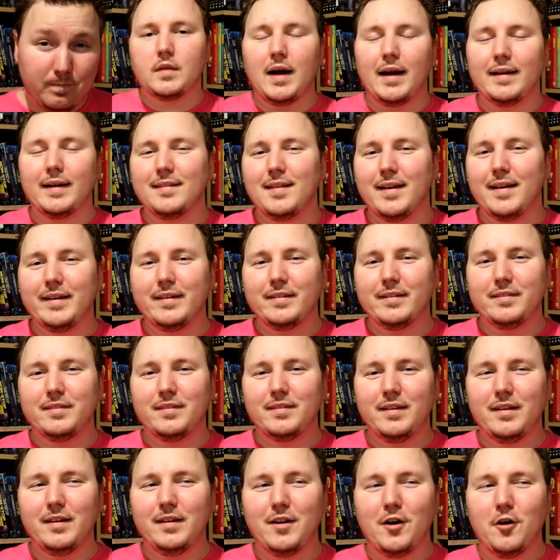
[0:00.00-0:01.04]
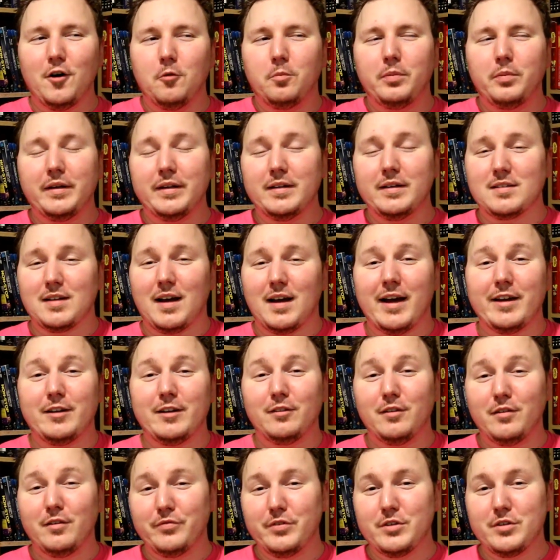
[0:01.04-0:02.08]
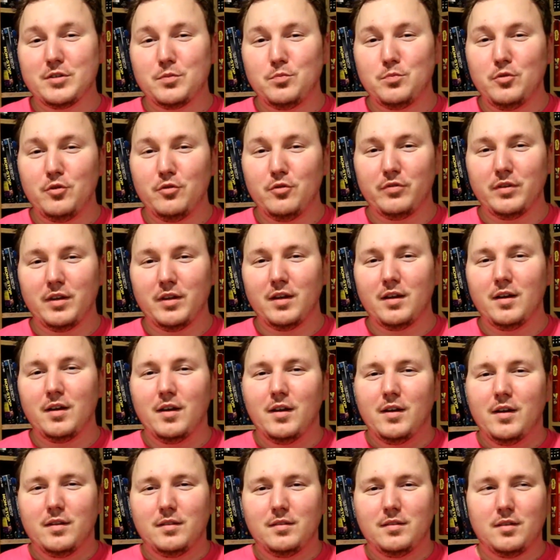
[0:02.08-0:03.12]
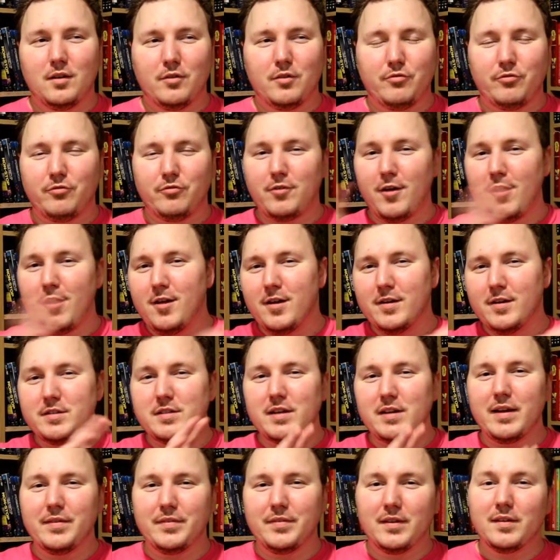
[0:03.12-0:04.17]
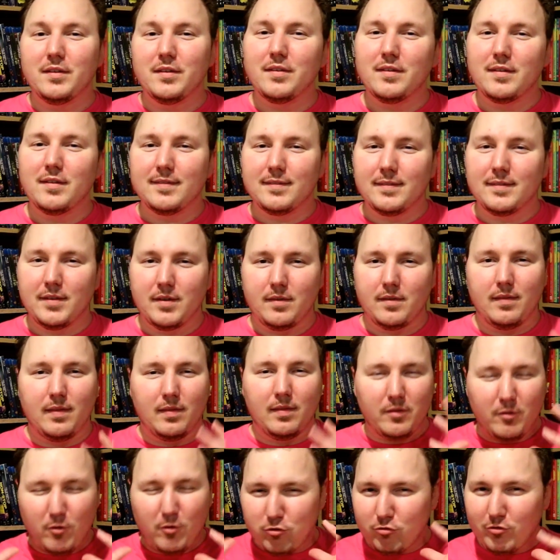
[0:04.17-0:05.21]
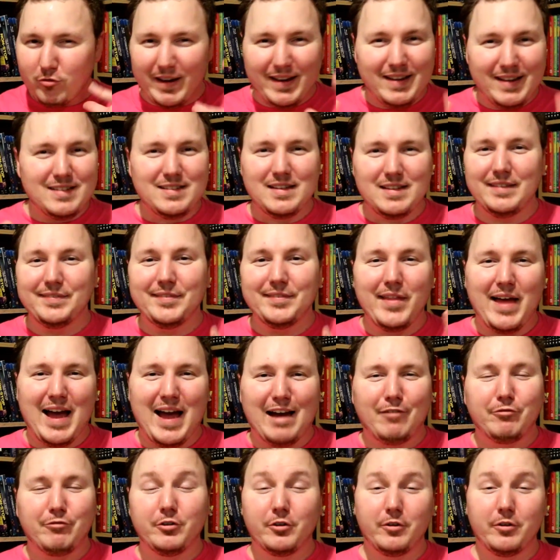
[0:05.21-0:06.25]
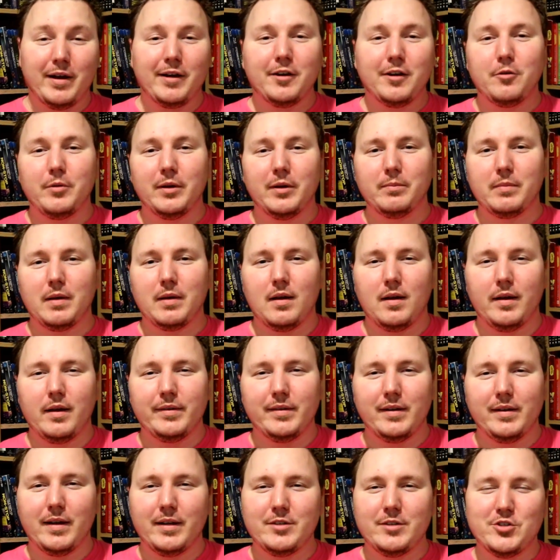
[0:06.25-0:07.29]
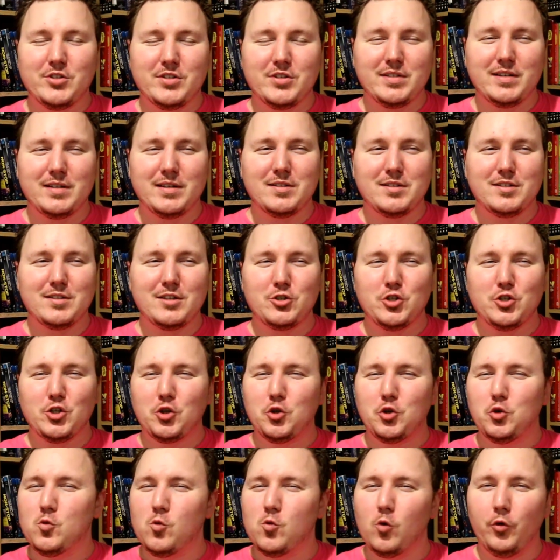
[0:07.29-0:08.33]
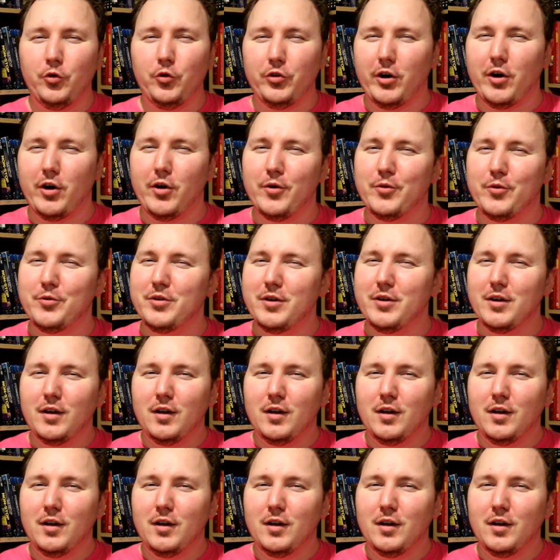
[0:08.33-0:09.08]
I like the opening title of this movie, the font, and then the crazy laughter echoing behind it. I just set such a cool tone